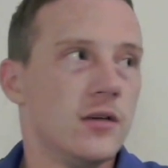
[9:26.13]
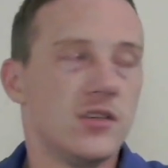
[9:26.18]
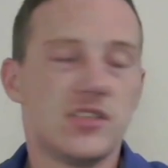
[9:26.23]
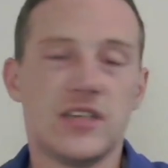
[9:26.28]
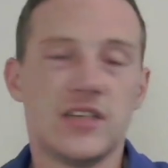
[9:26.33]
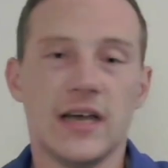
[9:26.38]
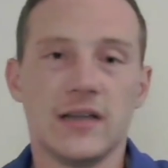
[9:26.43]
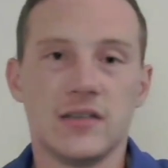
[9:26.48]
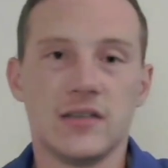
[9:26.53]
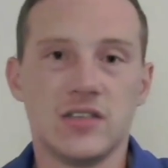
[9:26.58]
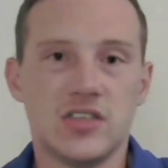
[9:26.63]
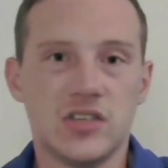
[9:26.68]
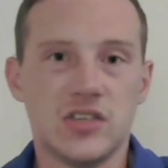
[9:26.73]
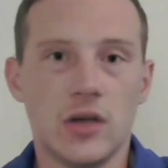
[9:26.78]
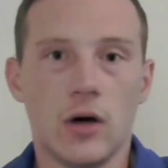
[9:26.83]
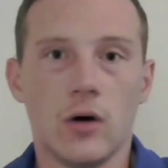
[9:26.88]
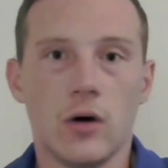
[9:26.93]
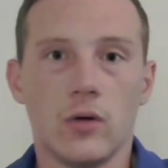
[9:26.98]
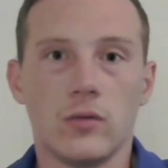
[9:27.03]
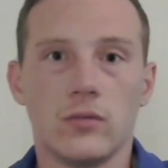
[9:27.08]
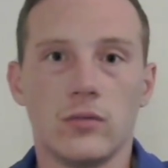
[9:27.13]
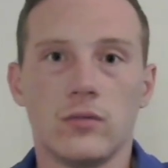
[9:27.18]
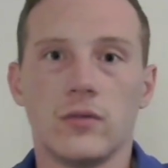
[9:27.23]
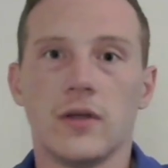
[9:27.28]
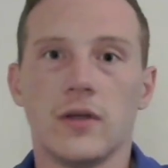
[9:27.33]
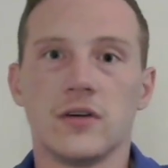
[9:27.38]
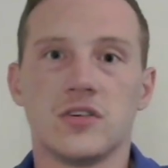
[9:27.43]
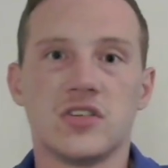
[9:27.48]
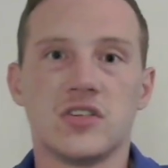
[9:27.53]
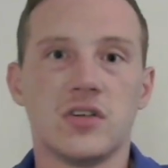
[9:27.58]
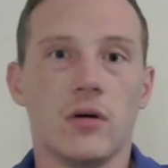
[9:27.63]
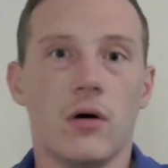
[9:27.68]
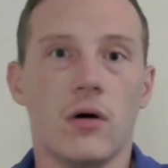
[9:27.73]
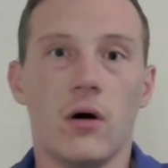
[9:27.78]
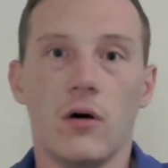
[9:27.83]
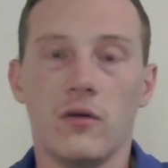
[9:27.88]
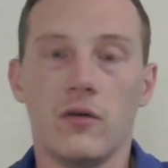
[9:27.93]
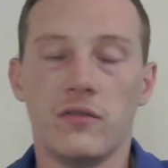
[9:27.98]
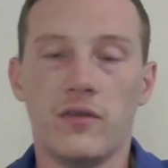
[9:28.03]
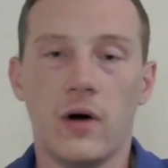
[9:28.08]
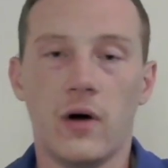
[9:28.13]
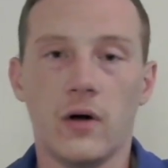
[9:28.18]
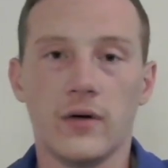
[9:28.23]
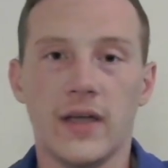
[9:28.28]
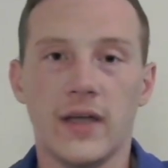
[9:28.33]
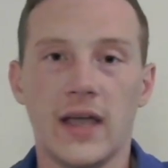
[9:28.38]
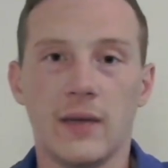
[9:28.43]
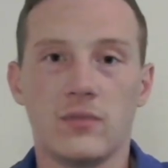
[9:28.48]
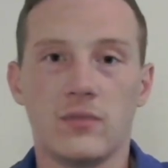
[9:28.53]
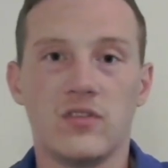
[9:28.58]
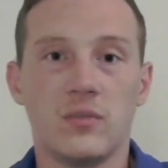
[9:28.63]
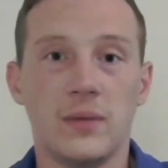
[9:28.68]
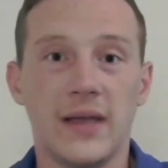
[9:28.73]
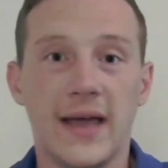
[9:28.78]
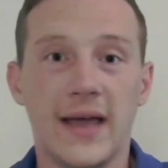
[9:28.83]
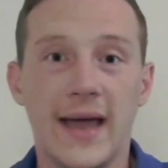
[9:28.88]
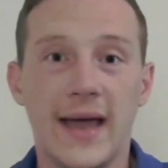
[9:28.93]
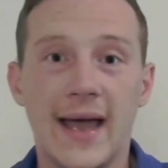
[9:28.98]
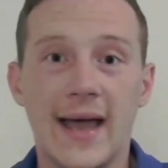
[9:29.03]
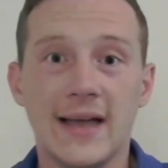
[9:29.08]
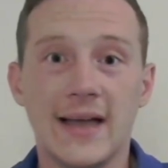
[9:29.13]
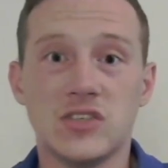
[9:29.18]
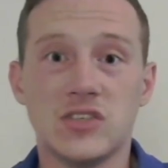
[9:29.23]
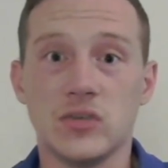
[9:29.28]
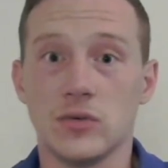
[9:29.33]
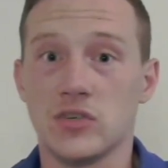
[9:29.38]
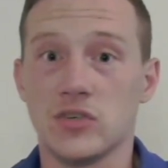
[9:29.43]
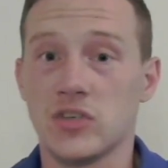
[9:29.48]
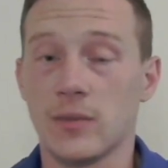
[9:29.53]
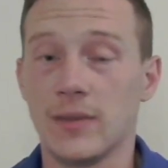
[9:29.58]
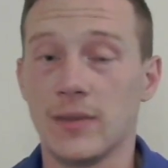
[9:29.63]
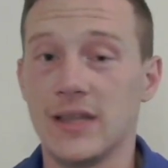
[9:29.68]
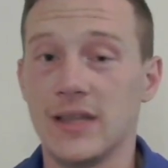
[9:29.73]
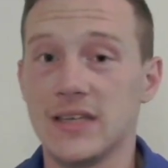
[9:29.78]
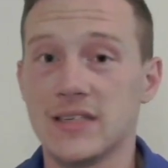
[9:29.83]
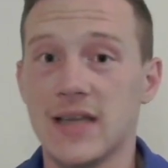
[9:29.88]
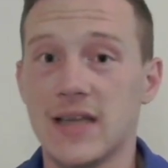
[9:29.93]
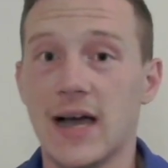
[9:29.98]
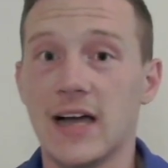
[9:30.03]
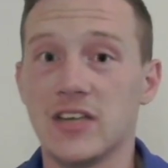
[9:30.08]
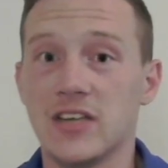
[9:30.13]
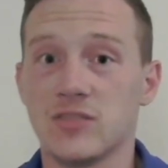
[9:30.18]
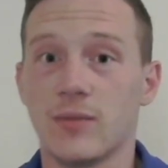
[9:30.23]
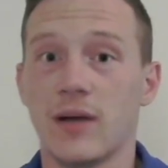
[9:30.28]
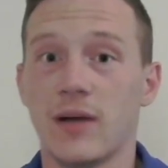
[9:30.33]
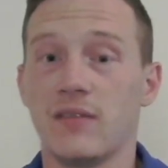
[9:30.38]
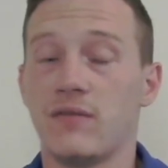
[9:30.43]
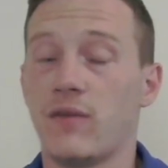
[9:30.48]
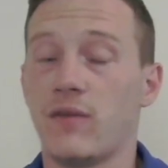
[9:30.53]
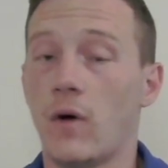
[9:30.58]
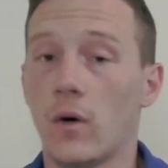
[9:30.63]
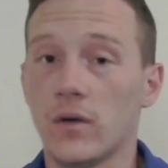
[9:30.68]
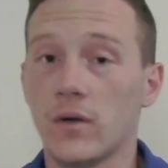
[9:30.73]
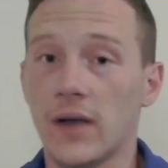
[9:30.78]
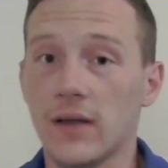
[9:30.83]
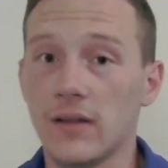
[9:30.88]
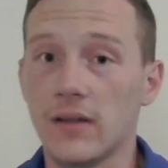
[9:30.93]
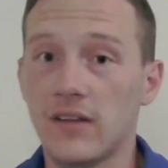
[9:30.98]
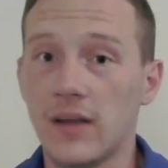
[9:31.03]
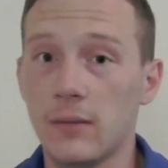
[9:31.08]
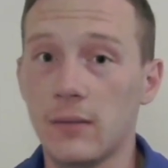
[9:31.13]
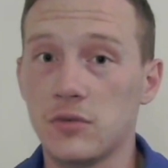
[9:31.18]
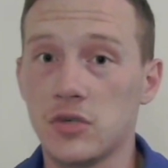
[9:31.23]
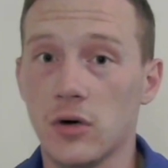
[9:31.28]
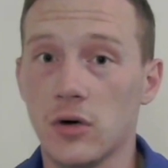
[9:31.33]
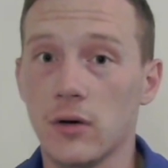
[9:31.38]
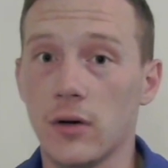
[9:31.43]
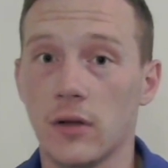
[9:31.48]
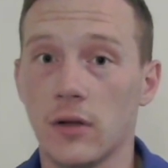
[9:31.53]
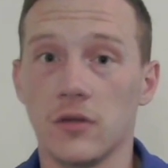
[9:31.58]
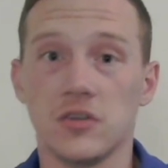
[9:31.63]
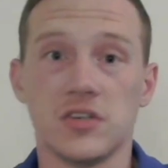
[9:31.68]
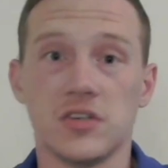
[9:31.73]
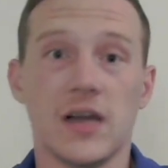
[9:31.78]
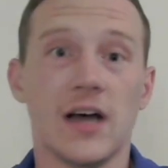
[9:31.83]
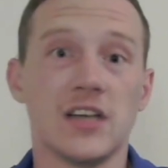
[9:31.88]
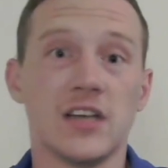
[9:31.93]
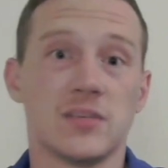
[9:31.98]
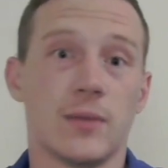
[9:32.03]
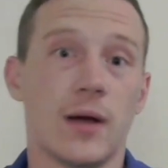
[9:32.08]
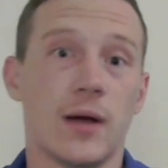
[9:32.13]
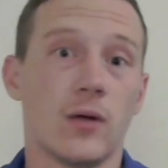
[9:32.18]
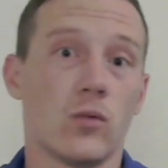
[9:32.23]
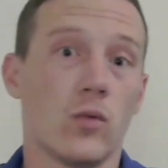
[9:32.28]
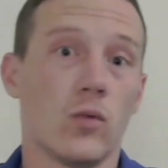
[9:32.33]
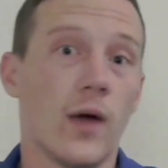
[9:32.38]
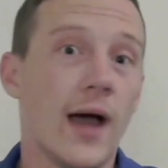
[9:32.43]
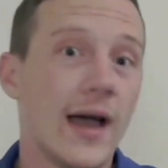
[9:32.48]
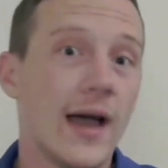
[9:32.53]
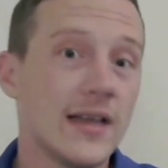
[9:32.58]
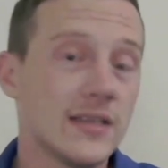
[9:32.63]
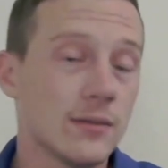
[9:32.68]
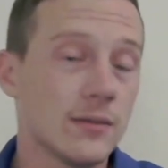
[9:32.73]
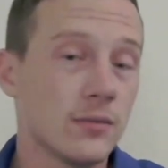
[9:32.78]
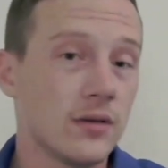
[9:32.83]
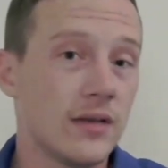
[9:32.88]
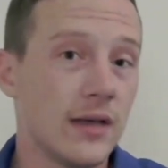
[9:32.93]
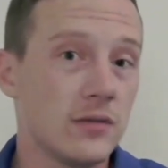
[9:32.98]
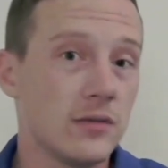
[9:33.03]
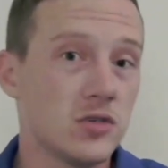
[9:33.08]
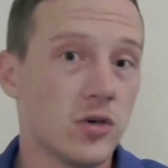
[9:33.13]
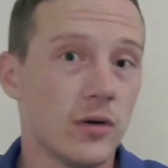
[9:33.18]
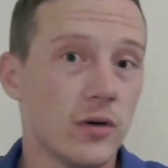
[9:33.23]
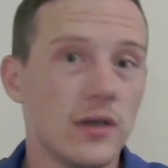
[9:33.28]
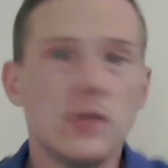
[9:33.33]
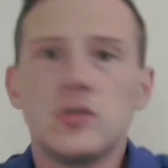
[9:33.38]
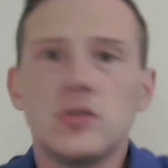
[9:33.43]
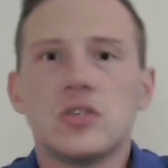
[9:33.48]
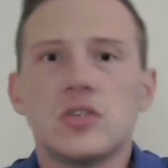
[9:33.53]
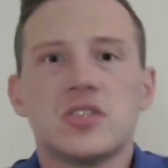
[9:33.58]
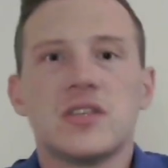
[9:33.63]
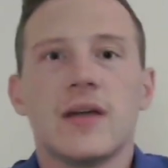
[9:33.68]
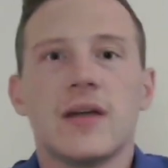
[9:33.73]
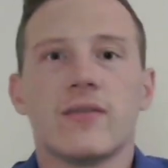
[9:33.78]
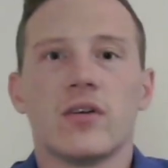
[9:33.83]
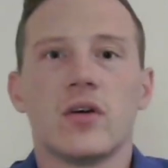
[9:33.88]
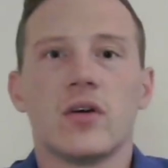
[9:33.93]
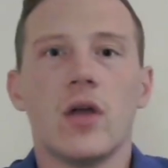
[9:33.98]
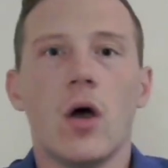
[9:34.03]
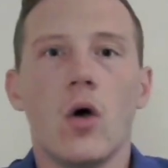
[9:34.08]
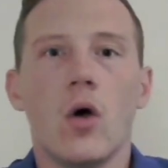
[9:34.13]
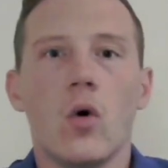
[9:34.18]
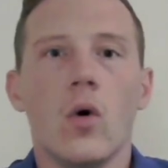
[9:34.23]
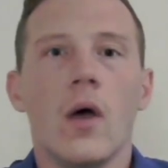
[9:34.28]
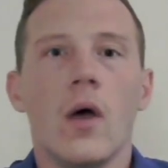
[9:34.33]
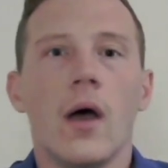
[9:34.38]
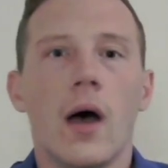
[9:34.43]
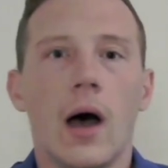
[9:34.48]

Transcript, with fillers: set in stone. There's still a whole fall camp to be had. So some of these guys might fall down the depth chart. Others guys might rise up the depth chart. You just never know.